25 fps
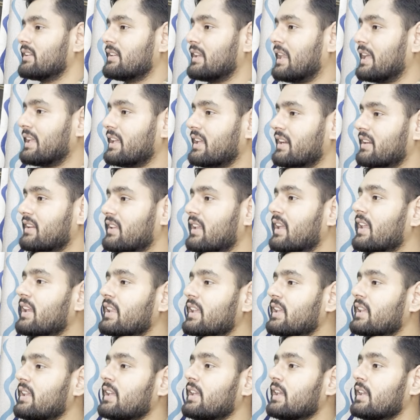like a
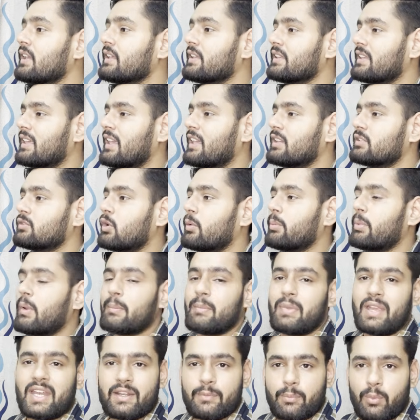really case of a
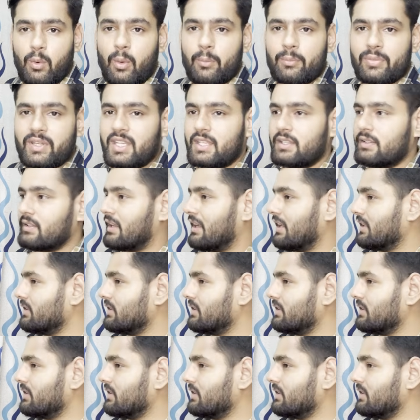bad prompting.